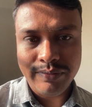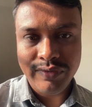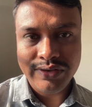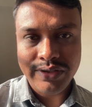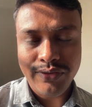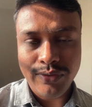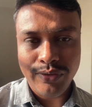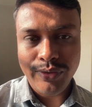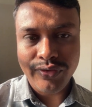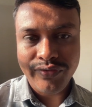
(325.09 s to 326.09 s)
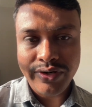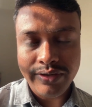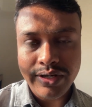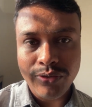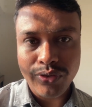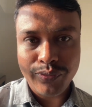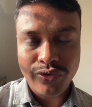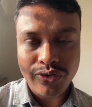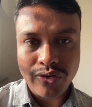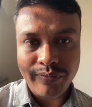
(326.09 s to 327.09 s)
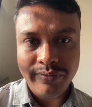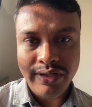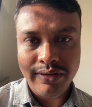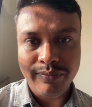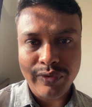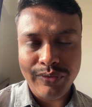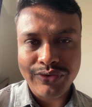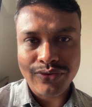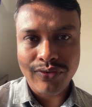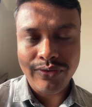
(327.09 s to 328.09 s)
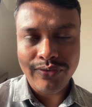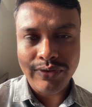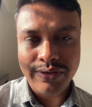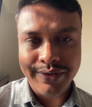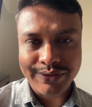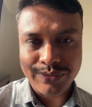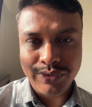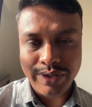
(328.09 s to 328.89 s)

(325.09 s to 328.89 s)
means it will going to feed the output of the previous token to the next one,